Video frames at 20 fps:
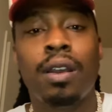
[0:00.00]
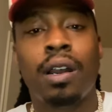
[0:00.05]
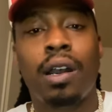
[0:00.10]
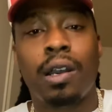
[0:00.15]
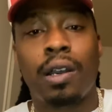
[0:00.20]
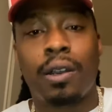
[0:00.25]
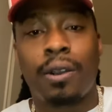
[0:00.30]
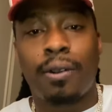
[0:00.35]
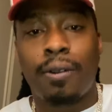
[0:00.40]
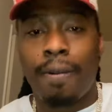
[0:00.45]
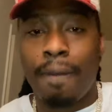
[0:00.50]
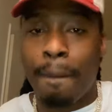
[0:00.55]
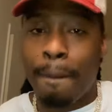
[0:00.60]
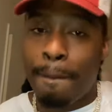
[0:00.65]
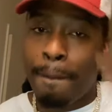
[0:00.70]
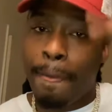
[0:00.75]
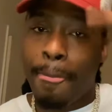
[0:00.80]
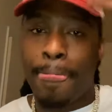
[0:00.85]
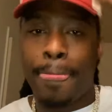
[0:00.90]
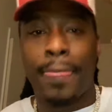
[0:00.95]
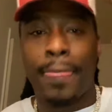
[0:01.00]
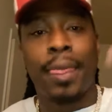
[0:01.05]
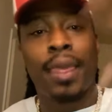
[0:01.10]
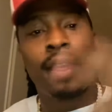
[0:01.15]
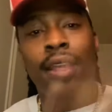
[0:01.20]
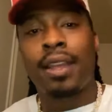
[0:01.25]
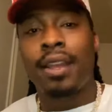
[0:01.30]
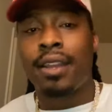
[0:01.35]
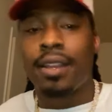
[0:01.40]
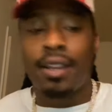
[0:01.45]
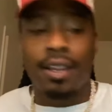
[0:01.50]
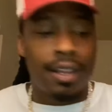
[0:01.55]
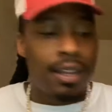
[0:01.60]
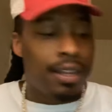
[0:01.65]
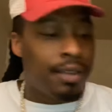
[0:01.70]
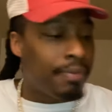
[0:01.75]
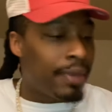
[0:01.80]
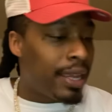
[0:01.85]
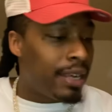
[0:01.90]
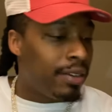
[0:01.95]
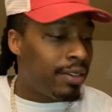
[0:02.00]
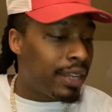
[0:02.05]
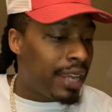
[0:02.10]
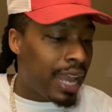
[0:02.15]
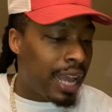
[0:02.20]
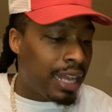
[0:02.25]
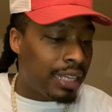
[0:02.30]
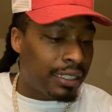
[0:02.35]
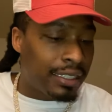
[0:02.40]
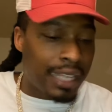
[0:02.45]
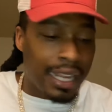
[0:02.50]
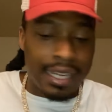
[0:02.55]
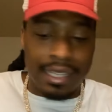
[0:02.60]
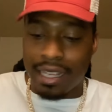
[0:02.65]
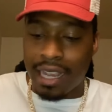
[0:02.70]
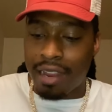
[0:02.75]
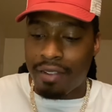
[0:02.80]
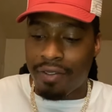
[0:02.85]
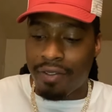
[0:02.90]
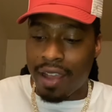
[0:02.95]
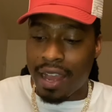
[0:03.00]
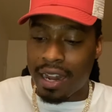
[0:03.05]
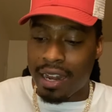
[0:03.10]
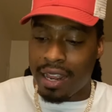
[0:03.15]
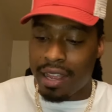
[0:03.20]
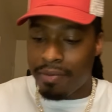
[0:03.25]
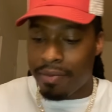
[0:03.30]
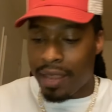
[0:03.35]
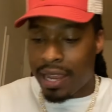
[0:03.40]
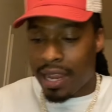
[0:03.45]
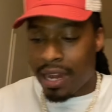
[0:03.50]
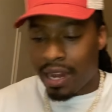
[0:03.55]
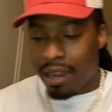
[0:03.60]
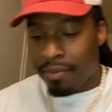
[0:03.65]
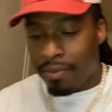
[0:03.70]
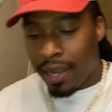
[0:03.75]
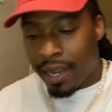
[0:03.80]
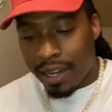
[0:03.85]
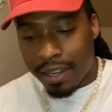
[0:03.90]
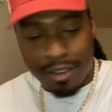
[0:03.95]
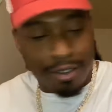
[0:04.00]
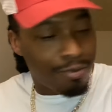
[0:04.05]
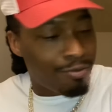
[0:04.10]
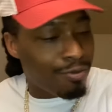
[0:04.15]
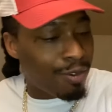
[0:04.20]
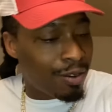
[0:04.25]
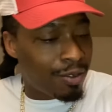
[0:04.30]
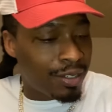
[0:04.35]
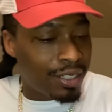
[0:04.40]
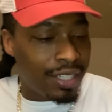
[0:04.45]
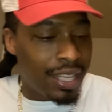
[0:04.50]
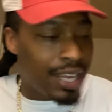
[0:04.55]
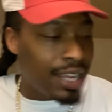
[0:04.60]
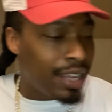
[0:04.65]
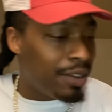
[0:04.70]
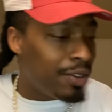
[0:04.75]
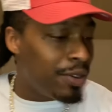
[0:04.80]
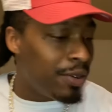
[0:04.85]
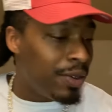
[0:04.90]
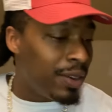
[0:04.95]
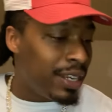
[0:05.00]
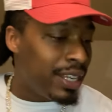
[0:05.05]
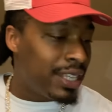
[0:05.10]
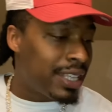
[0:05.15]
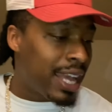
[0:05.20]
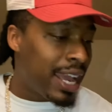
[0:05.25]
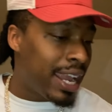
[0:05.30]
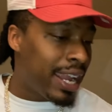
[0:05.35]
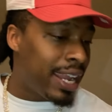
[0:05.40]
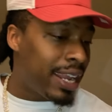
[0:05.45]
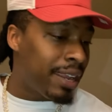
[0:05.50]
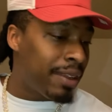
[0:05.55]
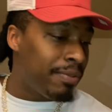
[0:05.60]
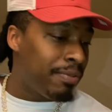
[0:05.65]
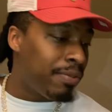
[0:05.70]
Uh, man, look, y'all stay safe out there, man. I mean, the corona's still doing this thing.